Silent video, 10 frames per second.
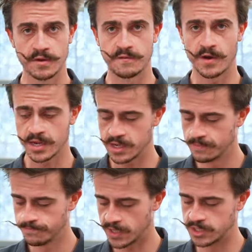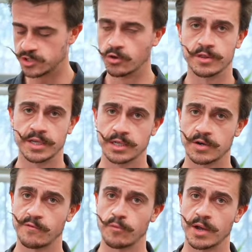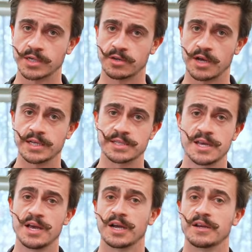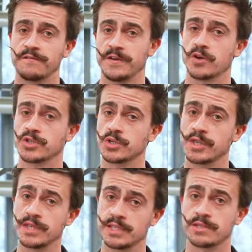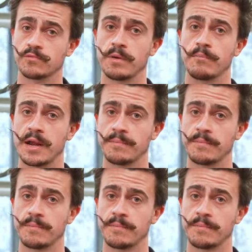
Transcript: frank, I don't think the gravel bike tires are going to fit onto this rim brake